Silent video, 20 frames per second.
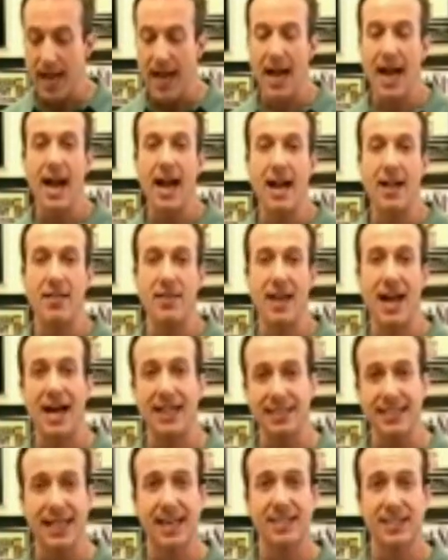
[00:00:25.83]
And
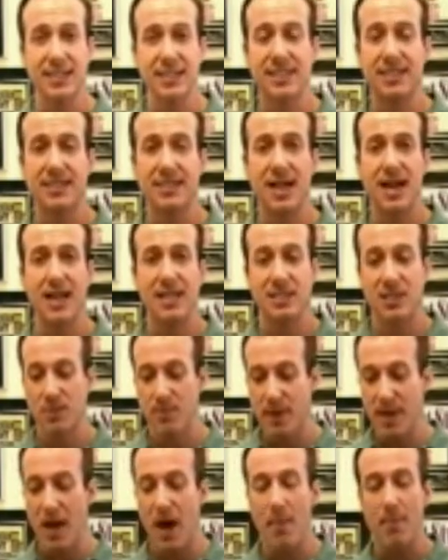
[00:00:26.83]
that's actually designed to
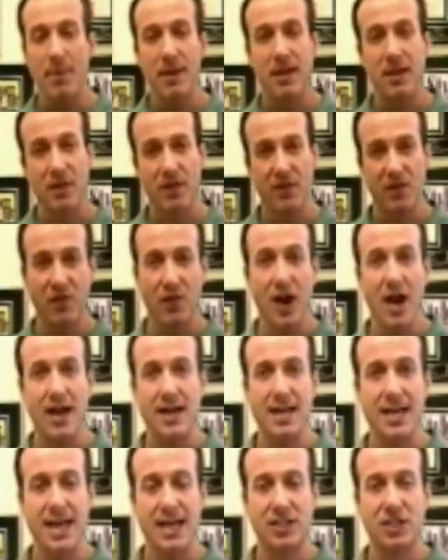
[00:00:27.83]
be up in the
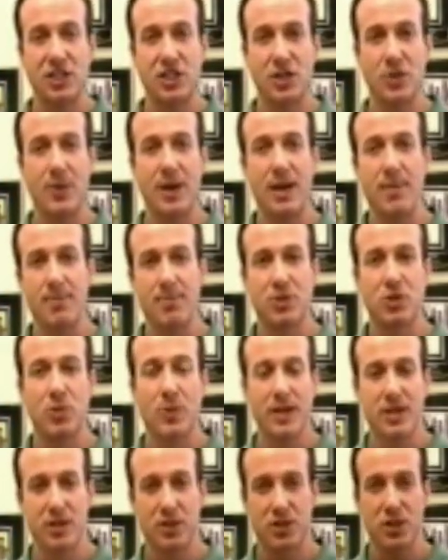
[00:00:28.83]
front next to you, in
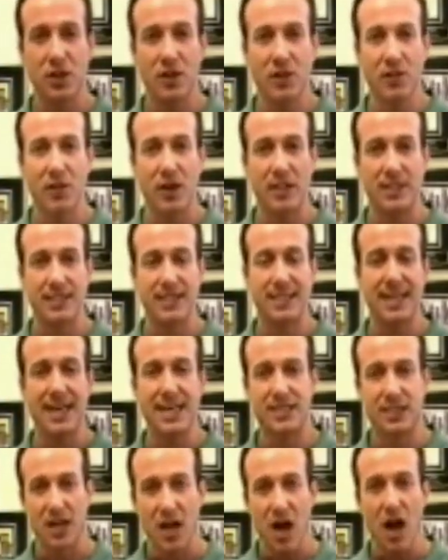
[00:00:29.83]
between the two front
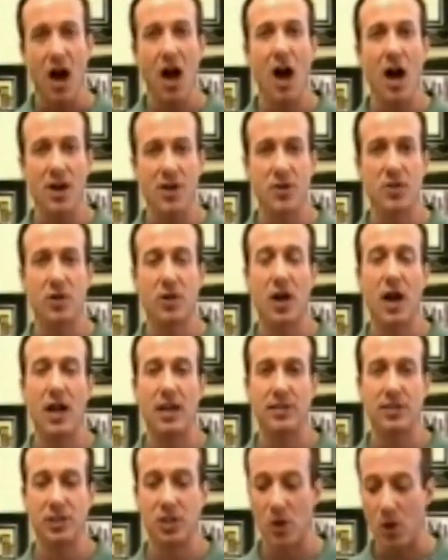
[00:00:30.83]
seats on your
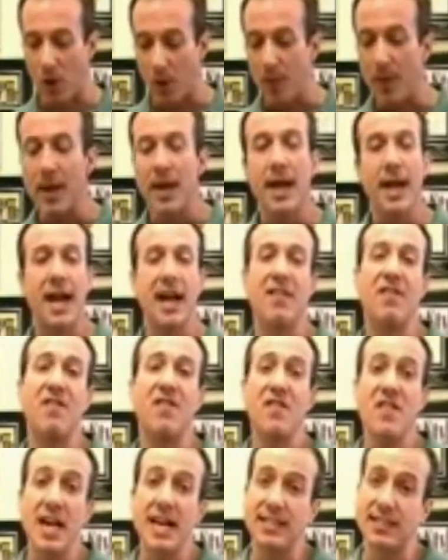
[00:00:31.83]
console. It
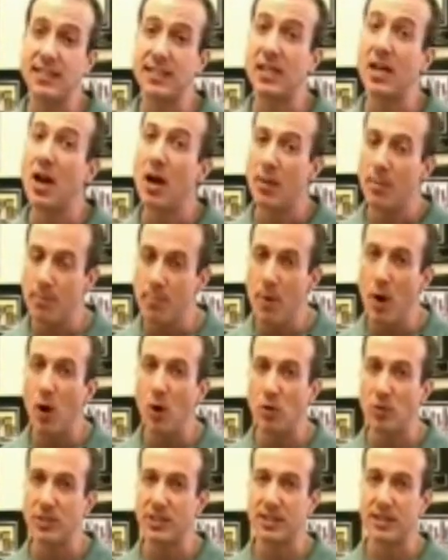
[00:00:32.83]
fits
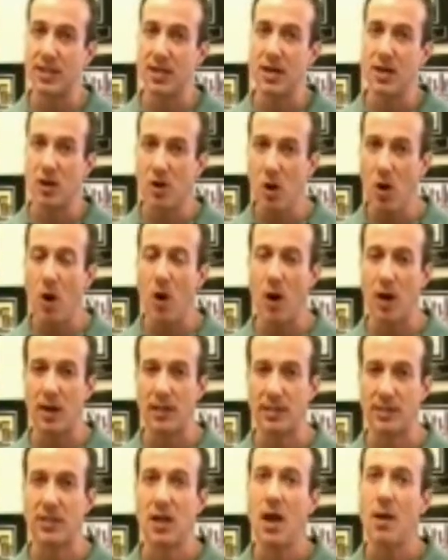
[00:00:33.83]
most
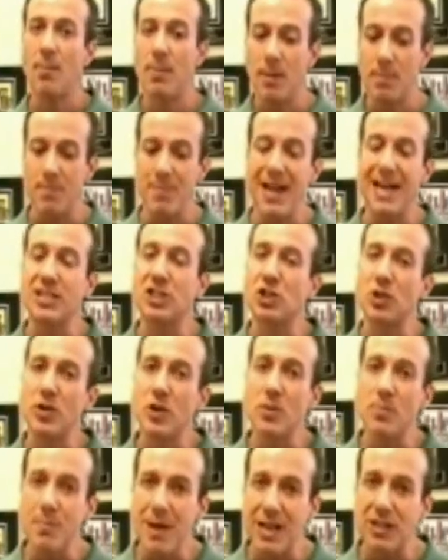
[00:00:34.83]
cars, but make sure
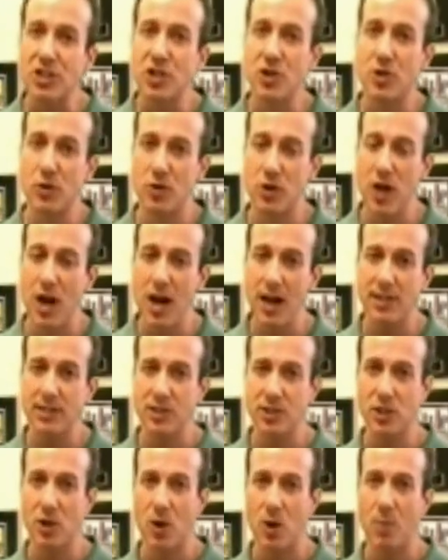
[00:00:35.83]
you measure your
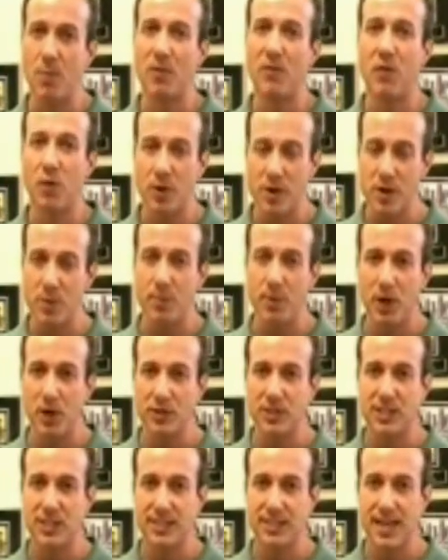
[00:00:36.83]
console before you
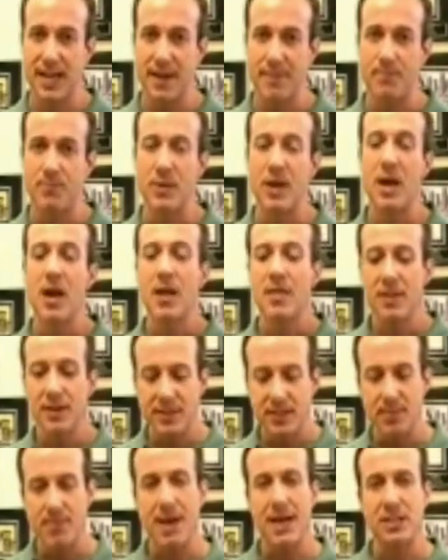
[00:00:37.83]
purchase it. The
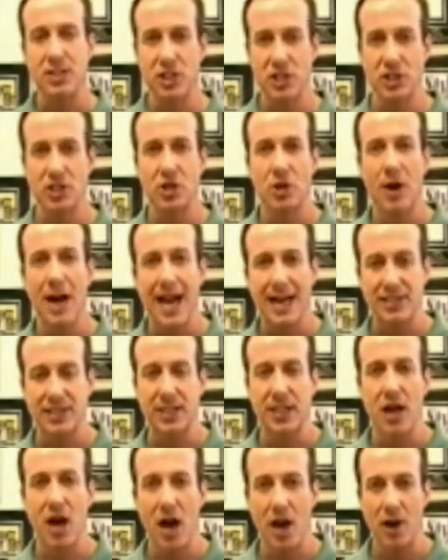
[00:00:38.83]
dimensions are
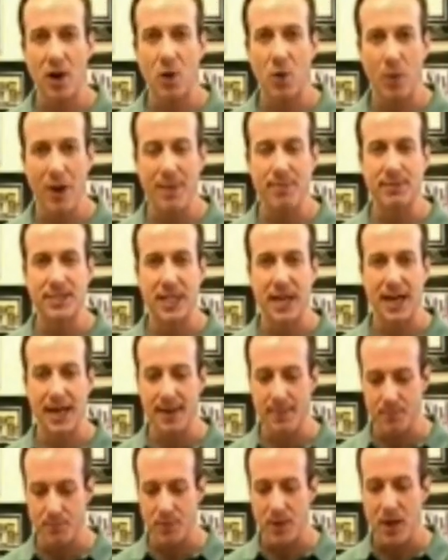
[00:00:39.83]
actually on our
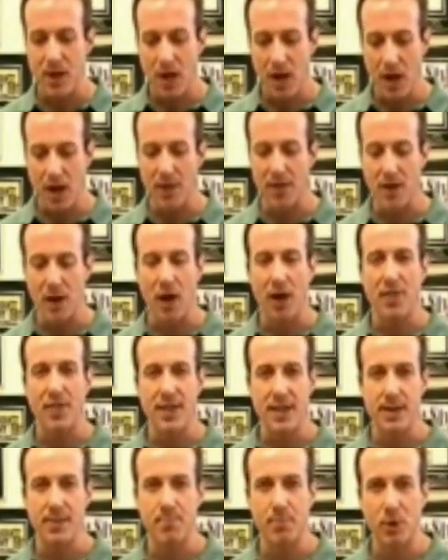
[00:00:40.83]
website on
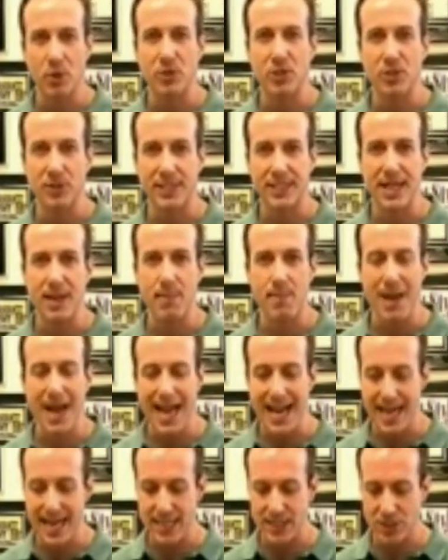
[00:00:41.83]
the booster seat
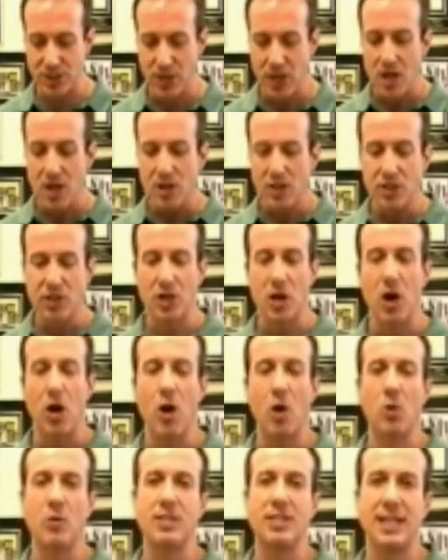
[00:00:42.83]
page.
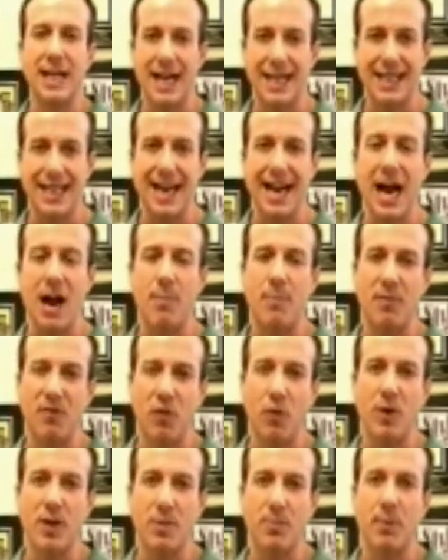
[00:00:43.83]
So check that out
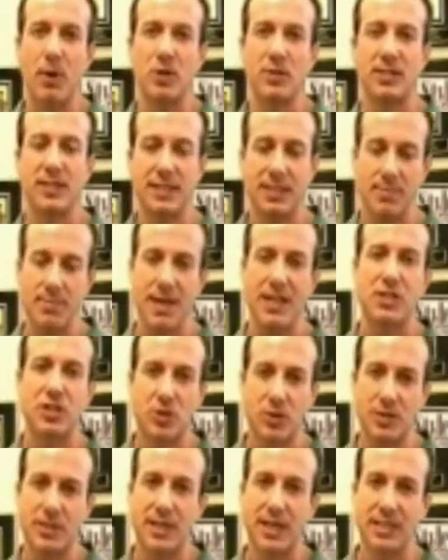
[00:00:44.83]
before you purchase and make
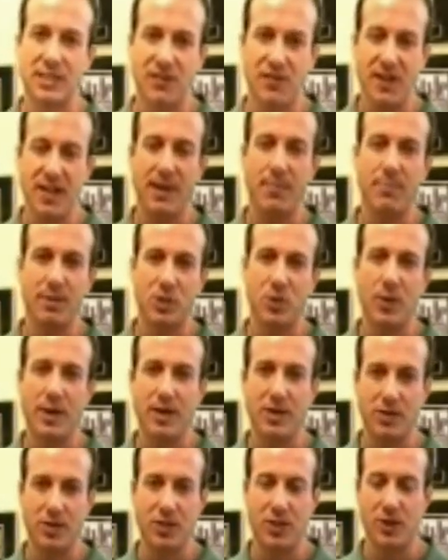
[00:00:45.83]
sure it does fit in
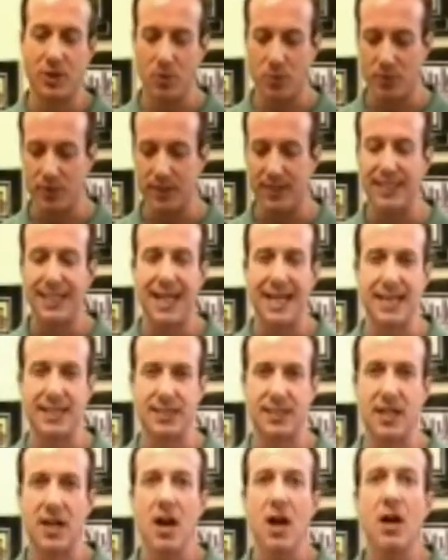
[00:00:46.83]
between your two
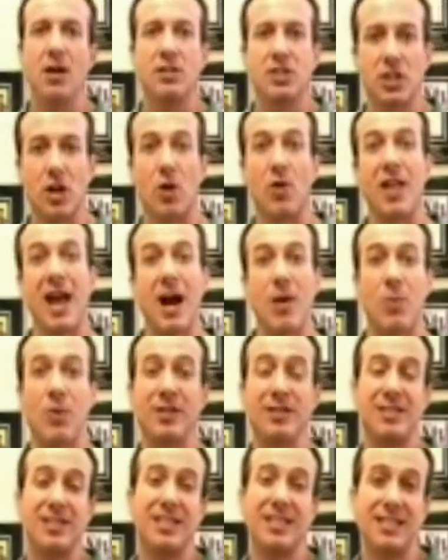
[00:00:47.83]
seats. So that
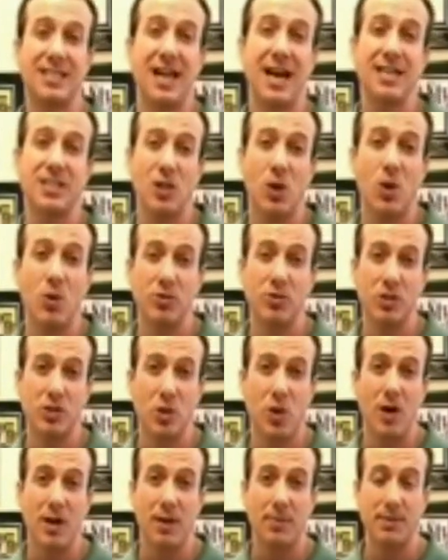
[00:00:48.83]
one's designed to hold the
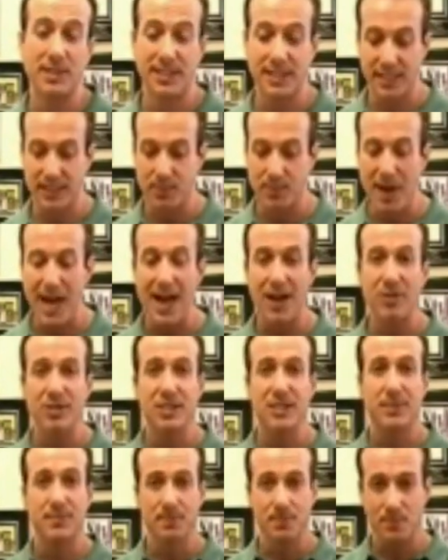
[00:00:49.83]
dog up to 6
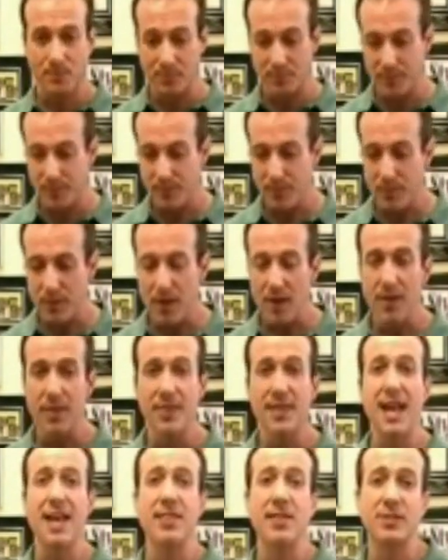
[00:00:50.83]
pounds.
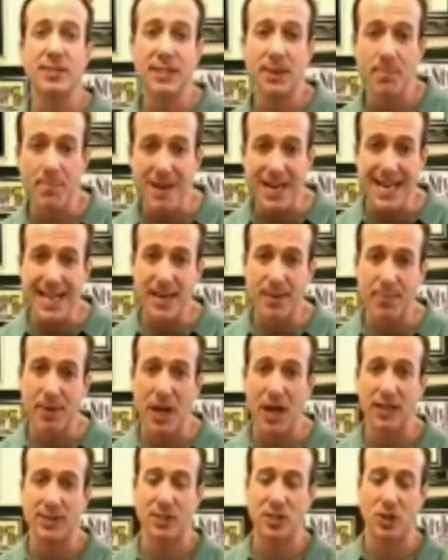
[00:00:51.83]
Then there's the medium
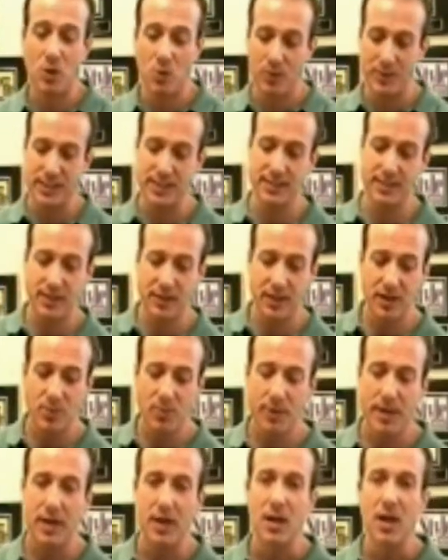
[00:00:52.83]
console, which is a little
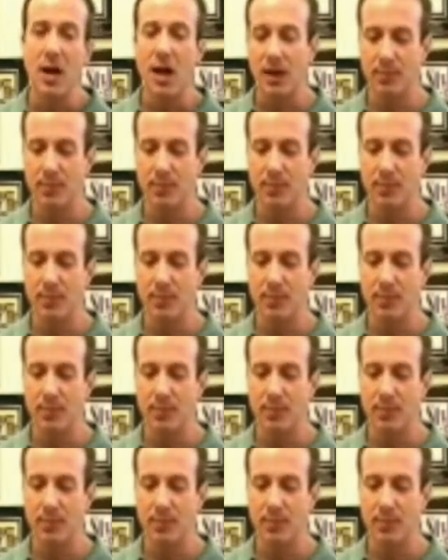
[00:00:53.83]
bit,